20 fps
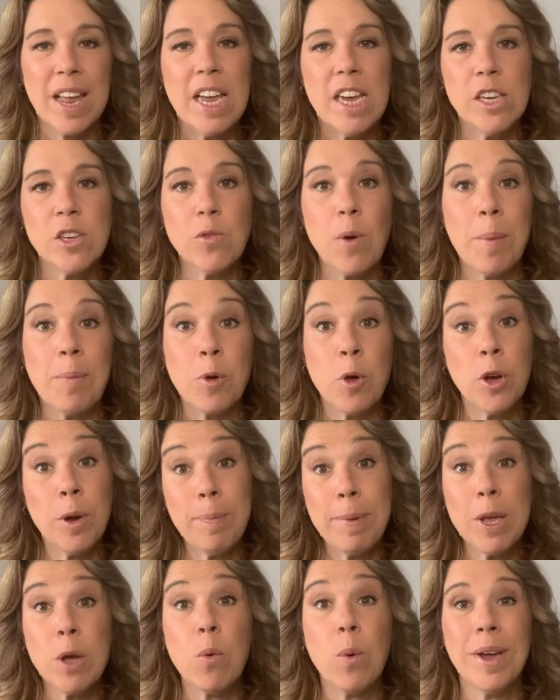So I'm going to
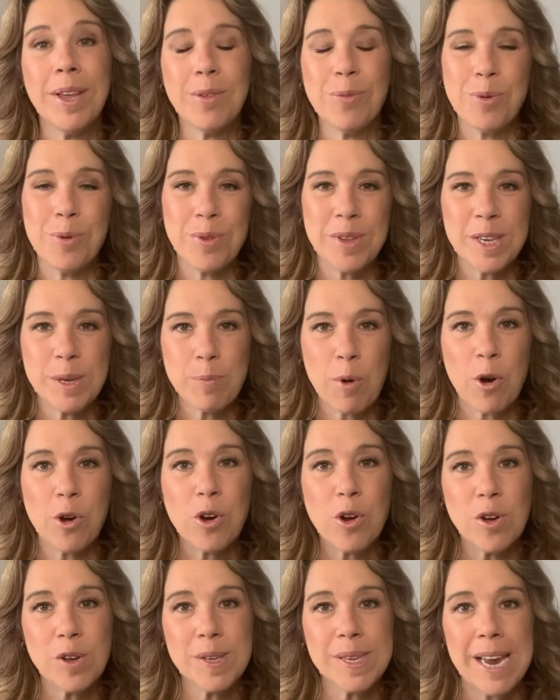be going through these
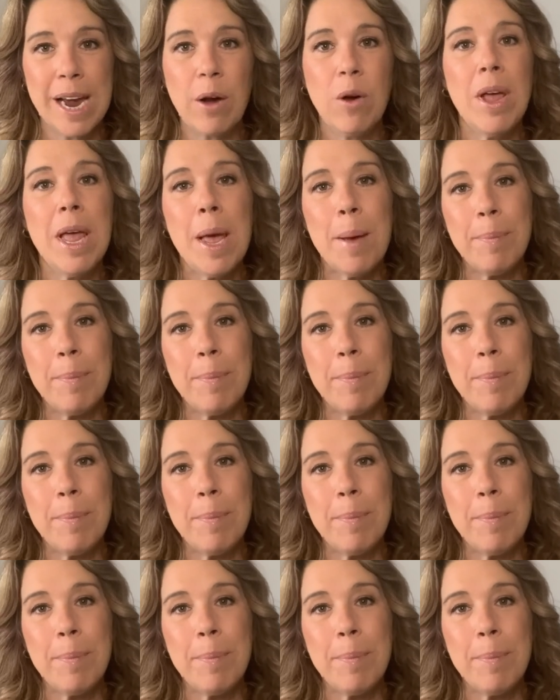protocols now,